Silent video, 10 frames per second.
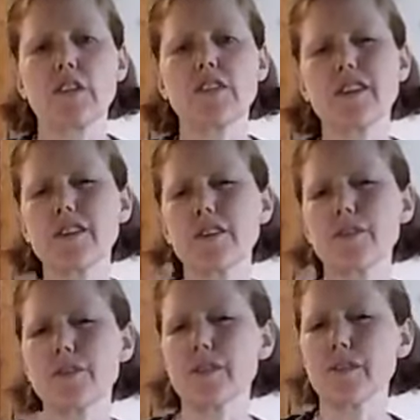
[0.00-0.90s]
do
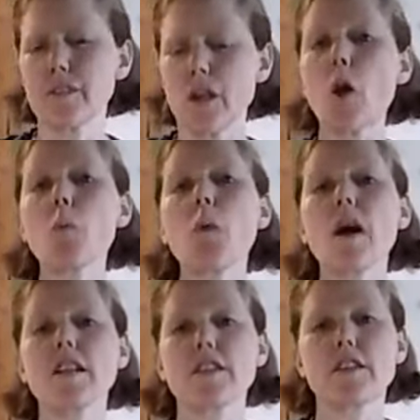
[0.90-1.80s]
you know
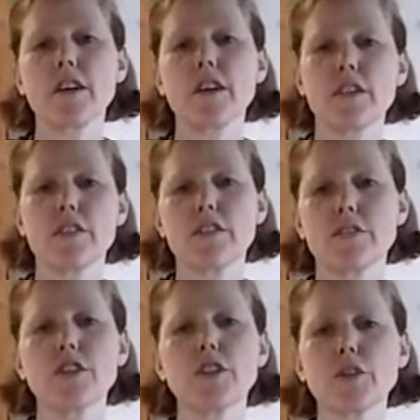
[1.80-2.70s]
what
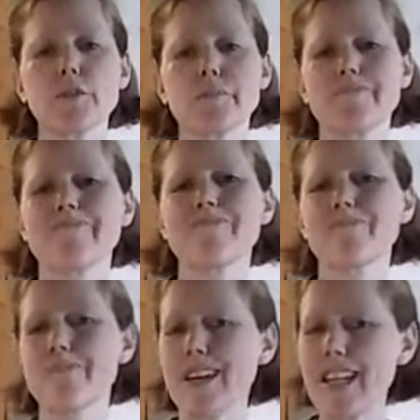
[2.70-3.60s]
to do,
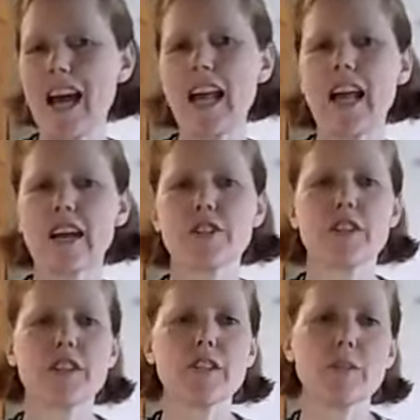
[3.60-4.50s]
but not
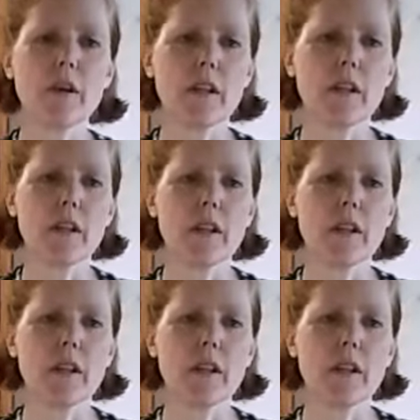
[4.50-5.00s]
actually do it?